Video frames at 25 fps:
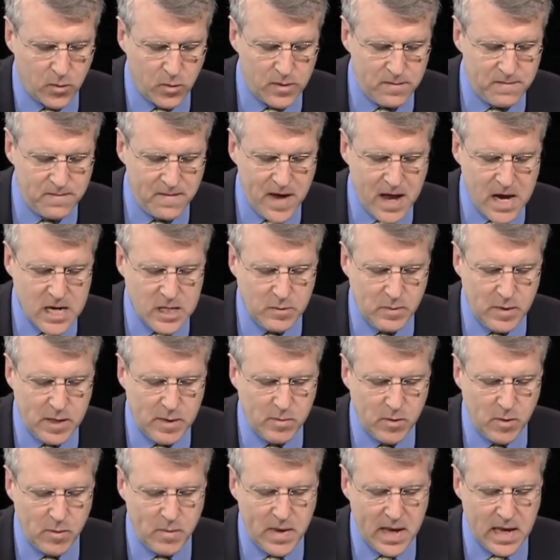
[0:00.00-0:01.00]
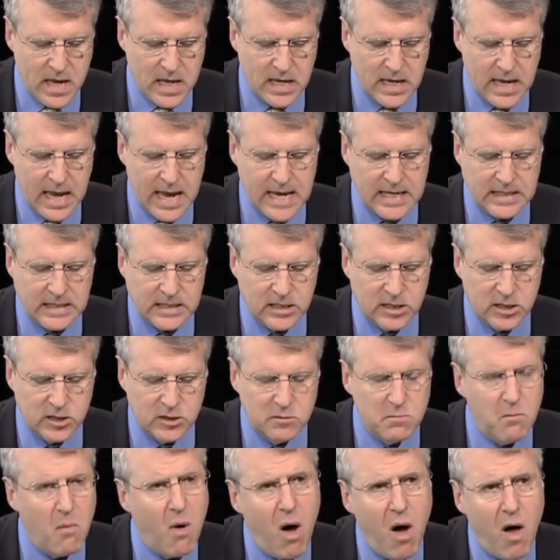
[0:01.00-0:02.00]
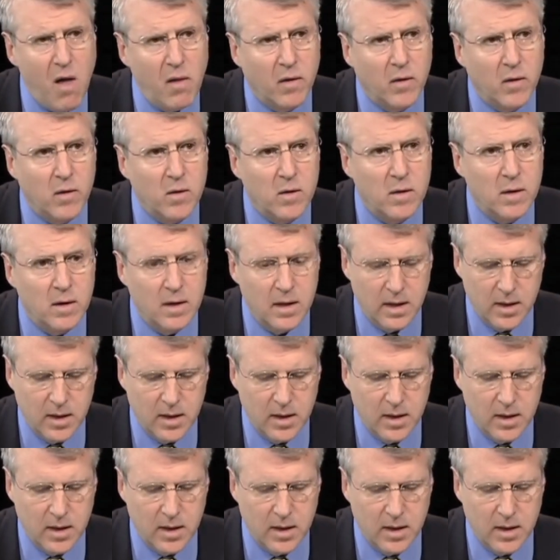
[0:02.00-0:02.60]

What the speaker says: we find people paying a smaller